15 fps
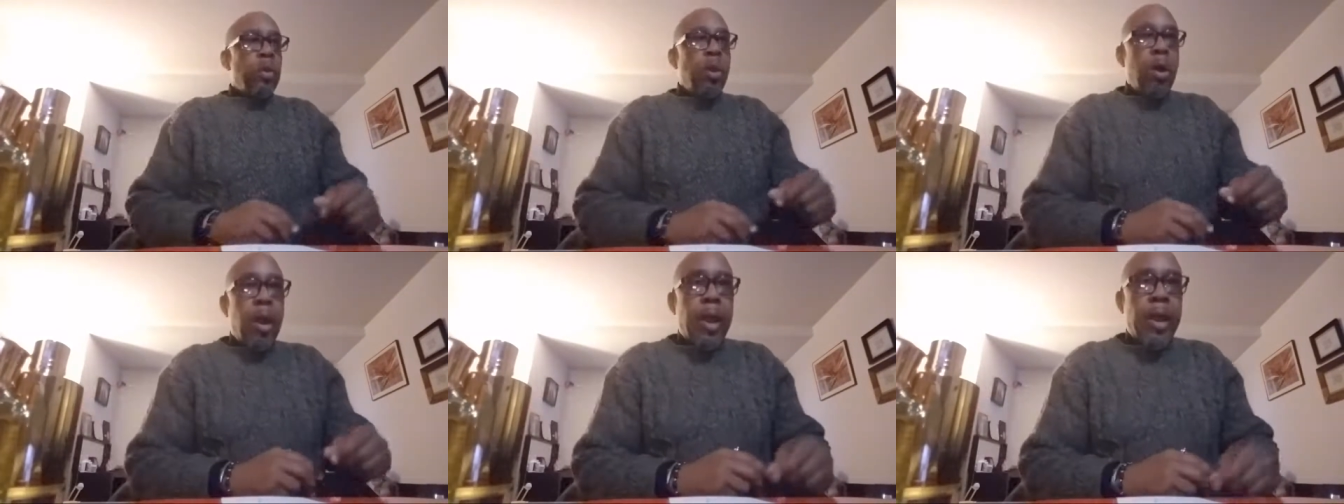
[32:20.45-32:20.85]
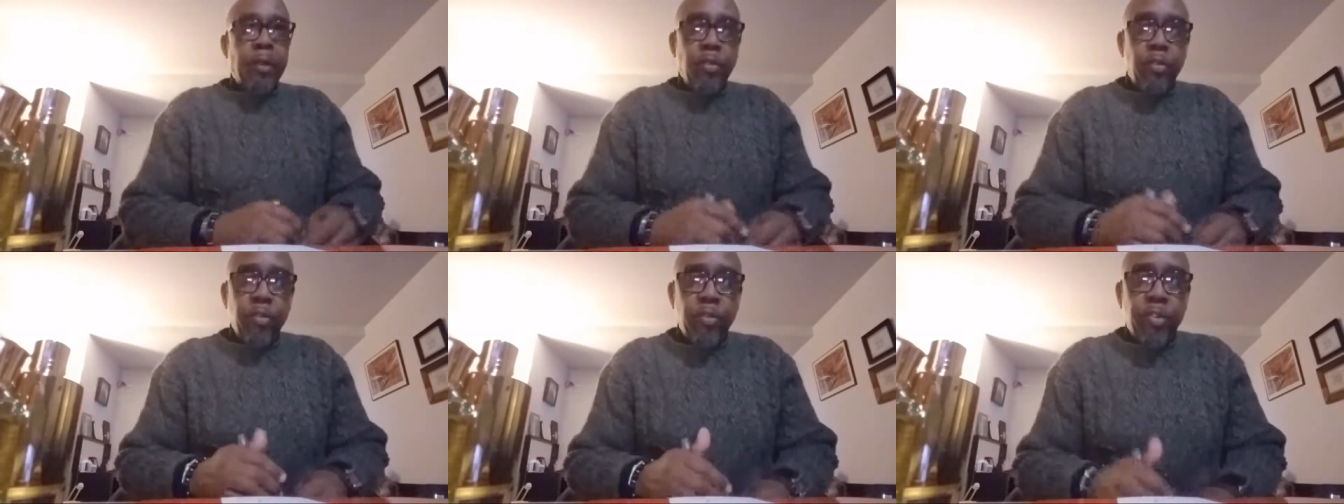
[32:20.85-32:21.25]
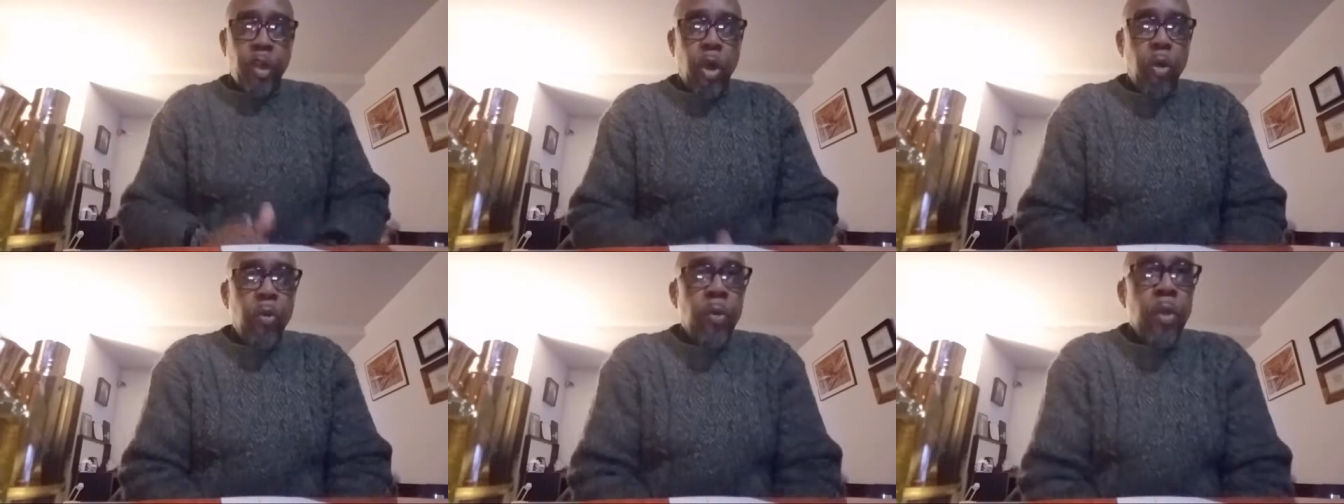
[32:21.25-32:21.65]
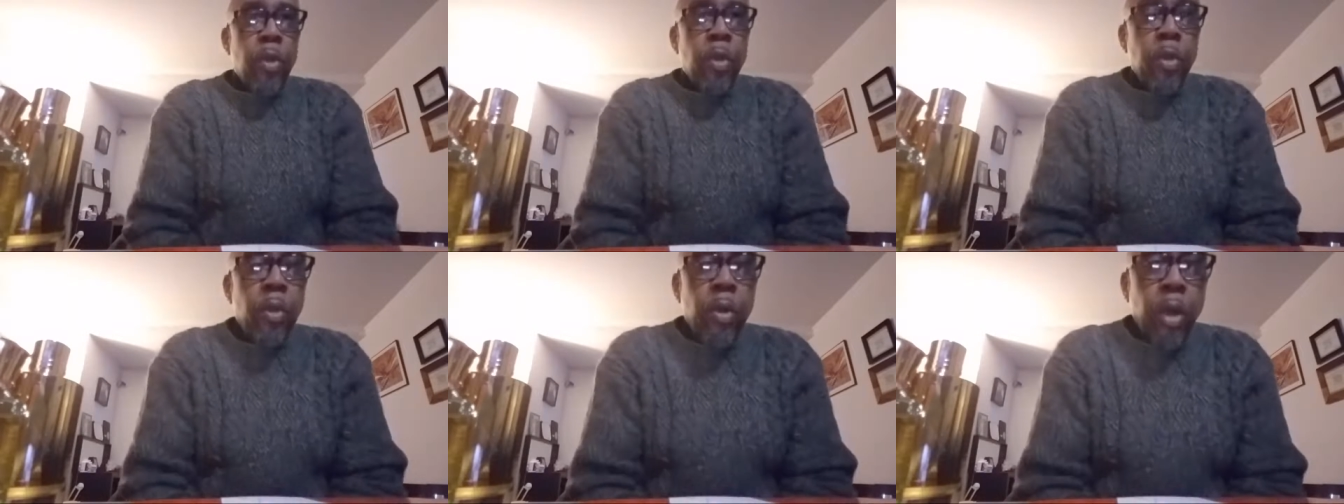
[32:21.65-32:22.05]
All right. So,
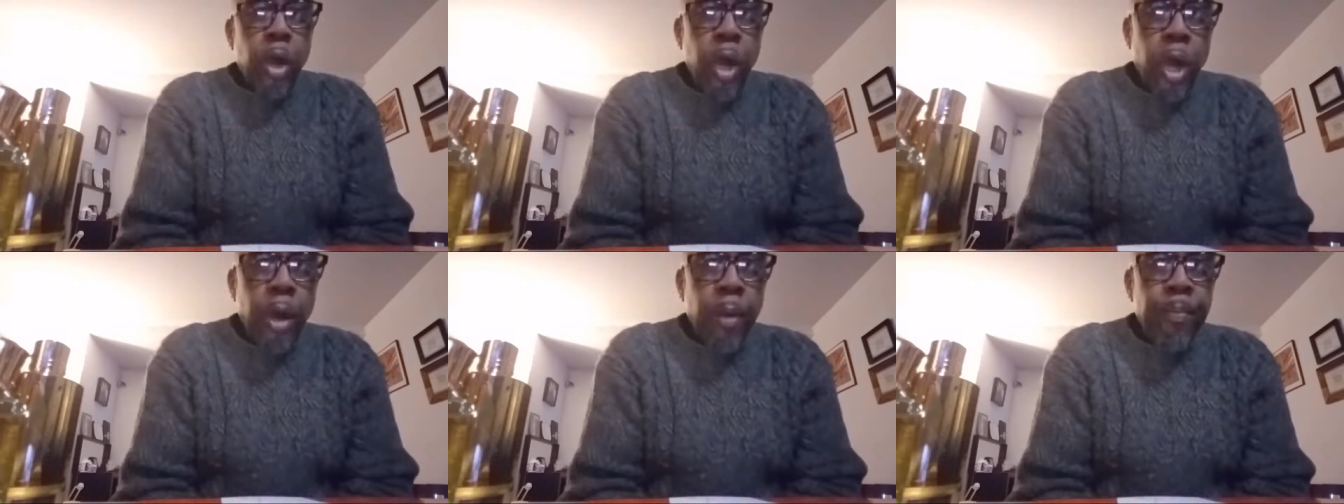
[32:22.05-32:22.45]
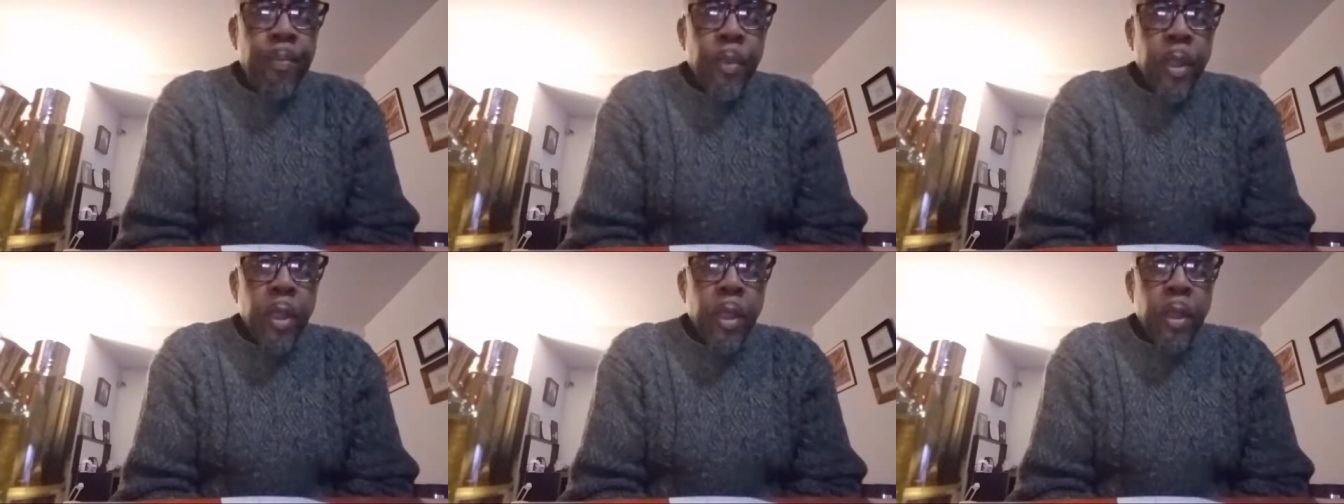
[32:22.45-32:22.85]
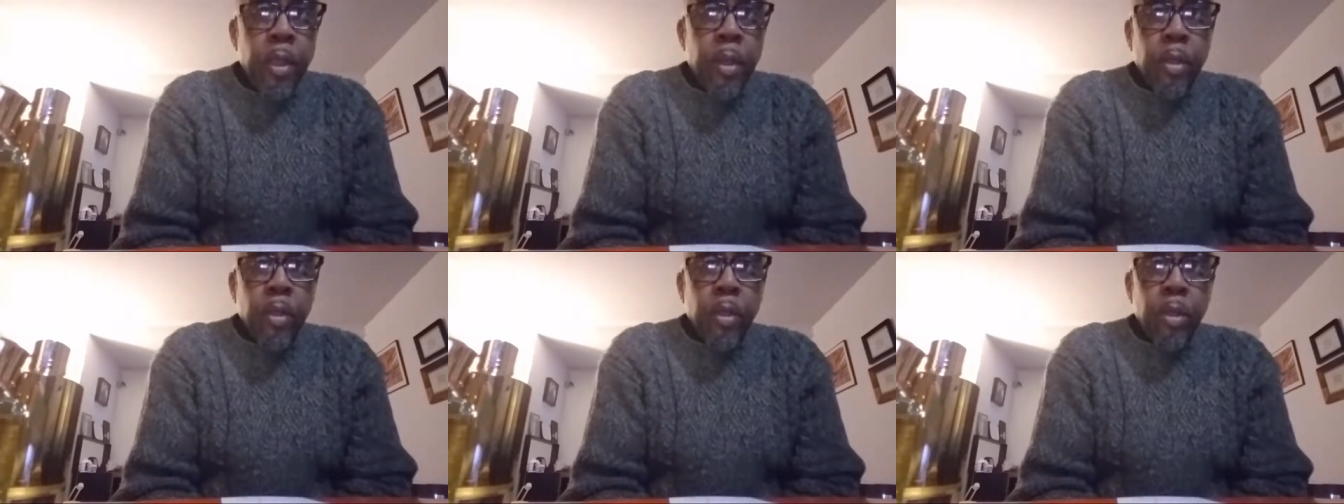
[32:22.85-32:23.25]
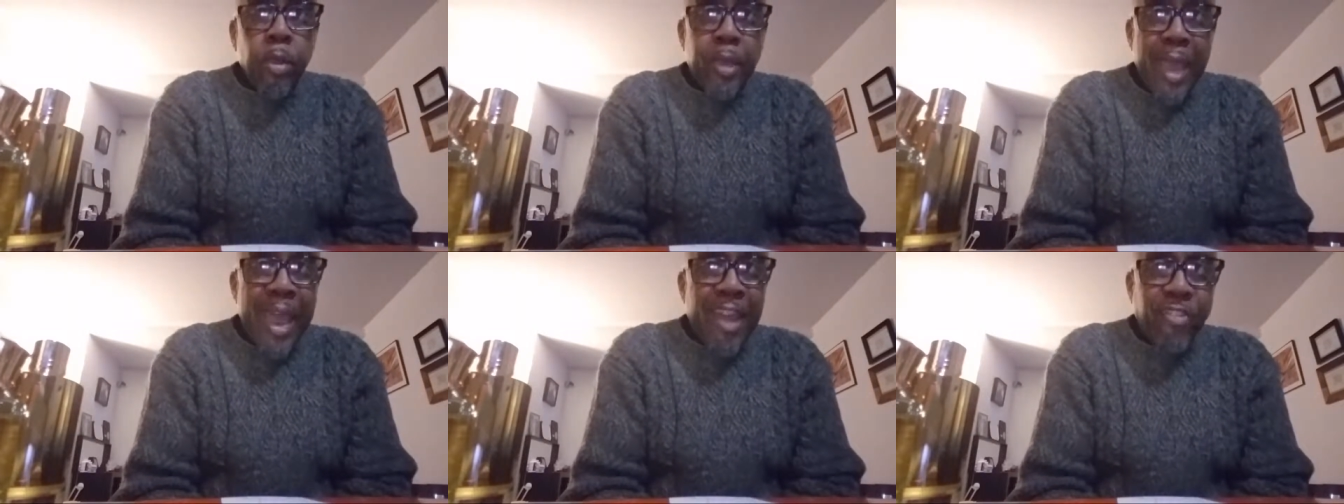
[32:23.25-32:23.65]
um,
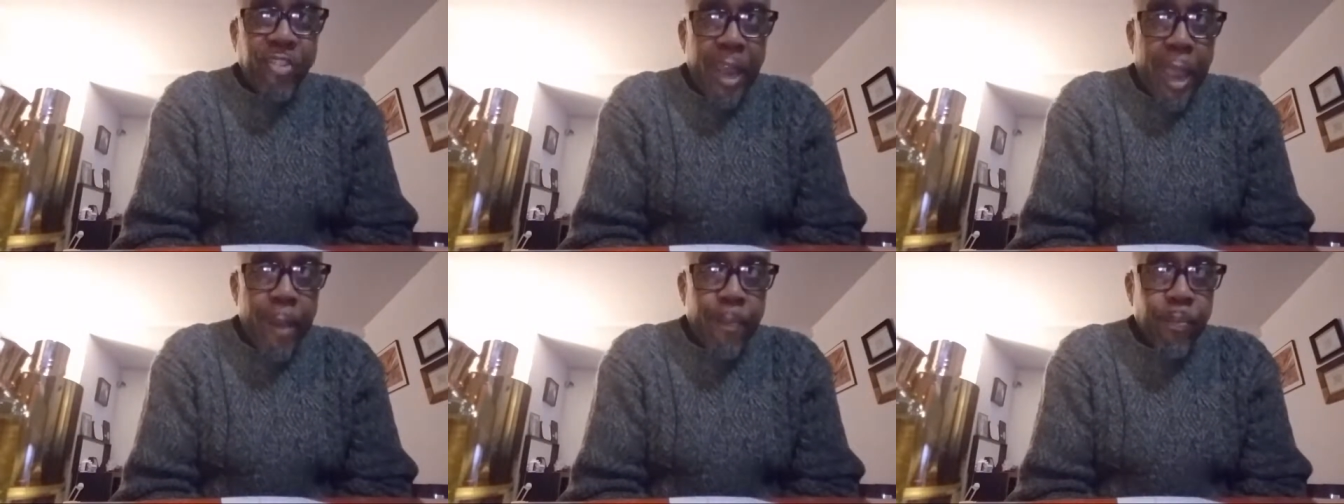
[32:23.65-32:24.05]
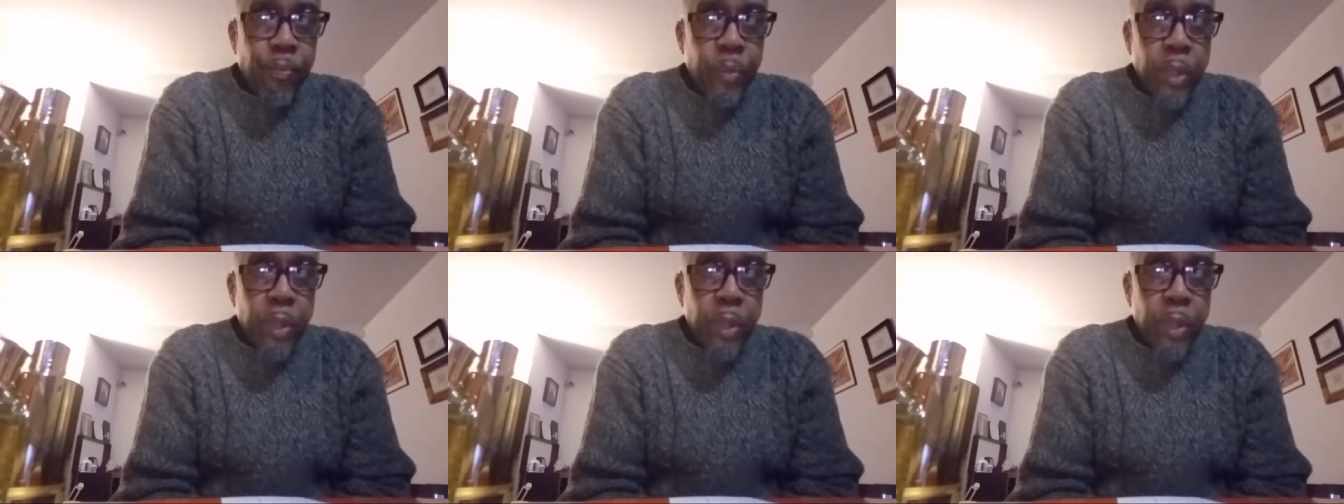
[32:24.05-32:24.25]
Cash App.